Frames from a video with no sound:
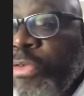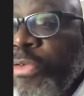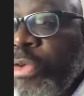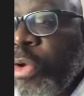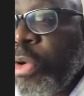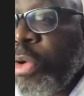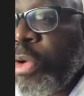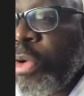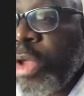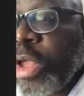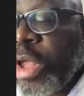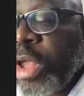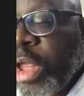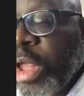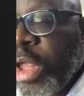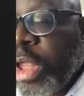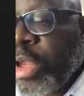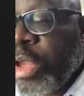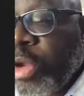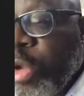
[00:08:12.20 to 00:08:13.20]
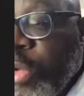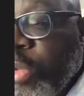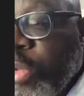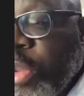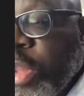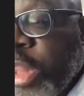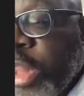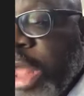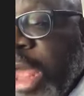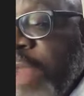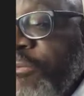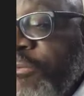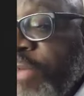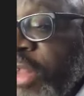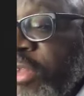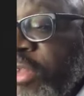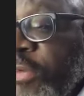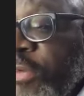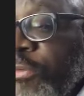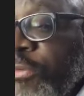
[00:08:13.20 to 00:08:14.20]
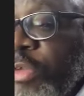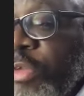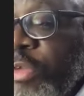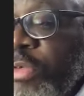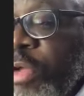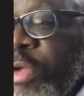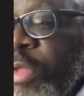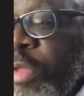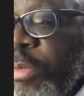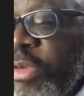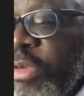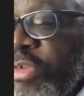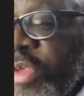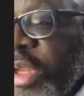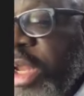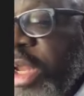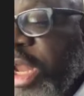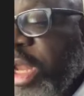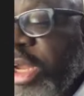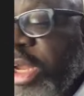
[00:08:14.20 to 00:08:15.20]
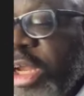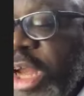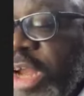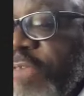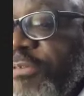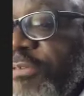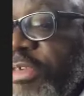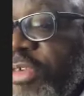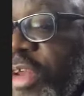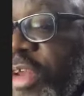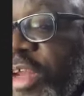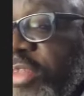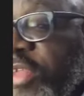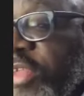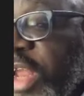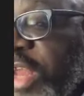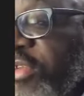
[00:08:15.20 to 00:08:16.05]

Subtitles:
Also, the advent of what you call machine learning, artificial